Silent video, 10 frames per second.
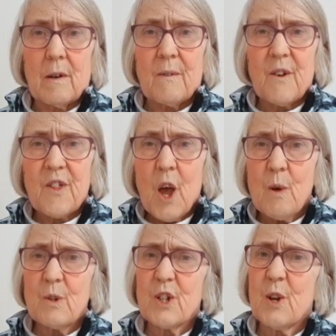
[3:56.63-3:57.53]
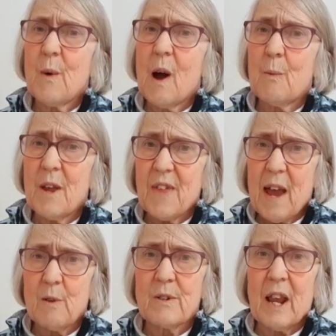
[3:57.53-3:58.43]
For those who are
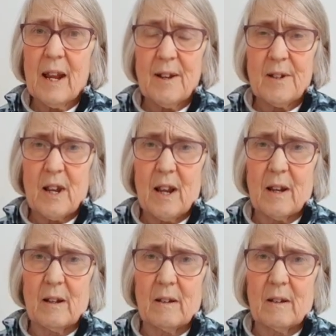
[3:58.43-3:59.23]
without heating